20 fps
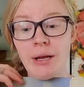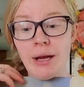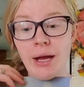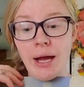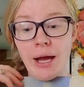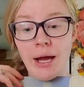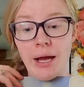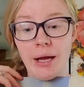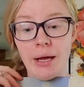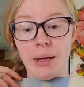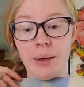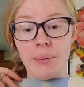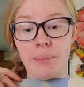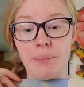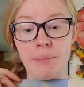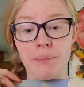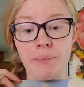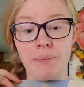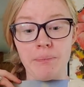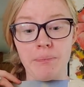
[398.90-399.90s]

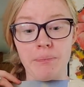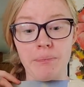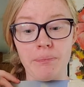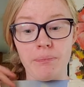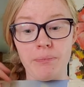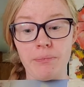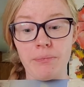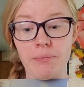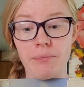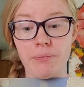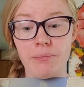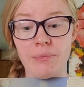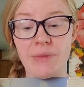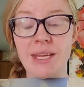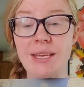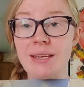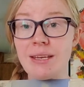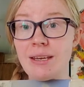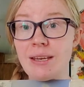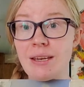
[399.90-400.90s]
Um,
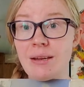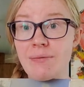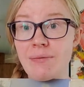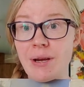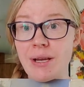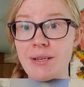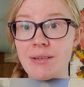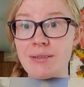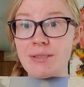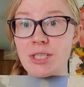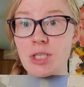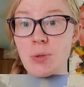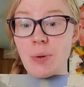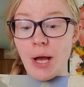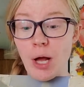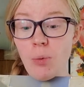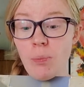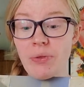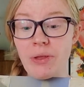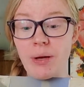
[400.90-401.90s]
they needed a friend to
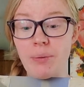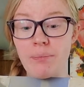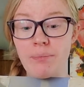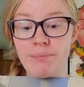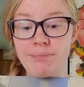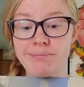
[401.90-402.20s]
help them.